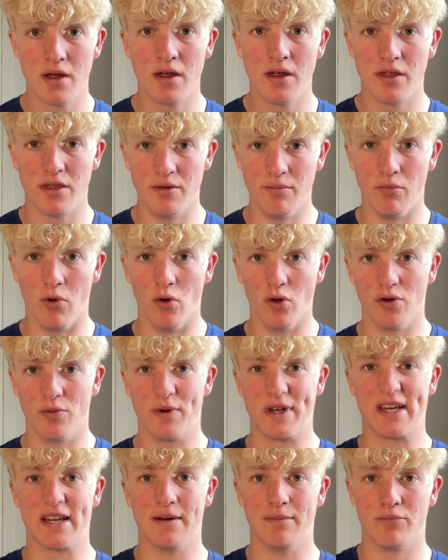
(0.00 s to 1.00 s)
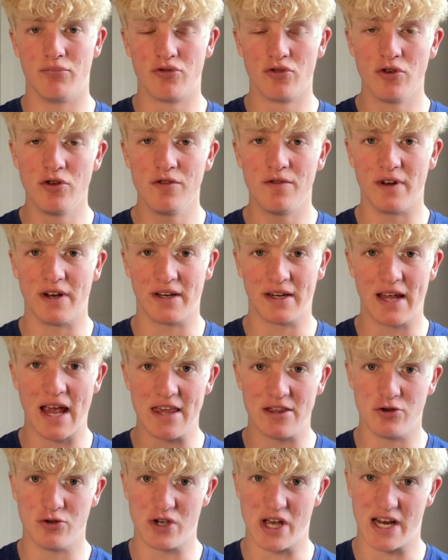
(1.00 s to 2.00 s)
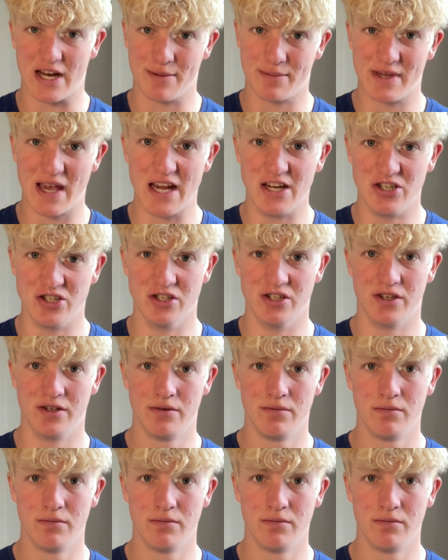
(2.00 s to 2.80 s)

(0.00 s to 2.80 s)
the more that we can improve and get those adaptations.